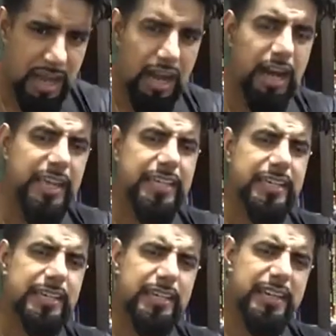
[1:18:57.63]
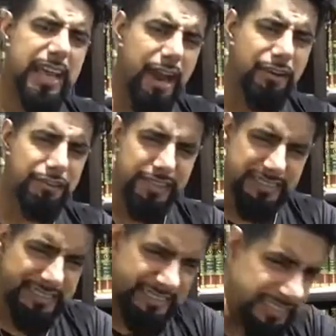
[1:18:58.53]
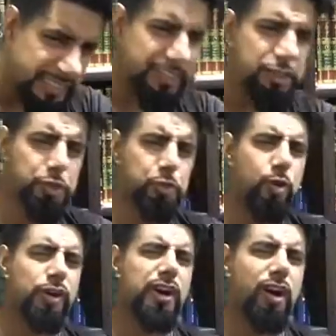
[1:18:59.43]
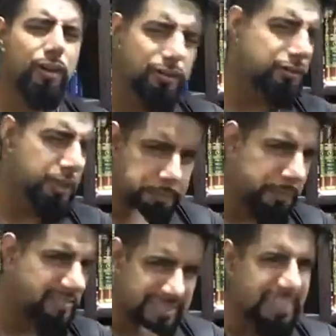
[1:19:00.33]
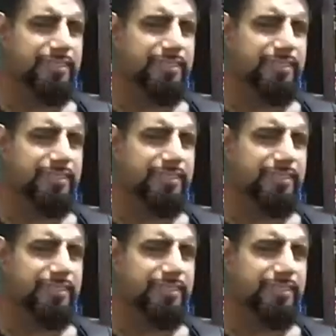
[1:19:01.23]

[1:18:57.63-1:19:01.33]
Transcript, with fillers: I can guarantee you 100%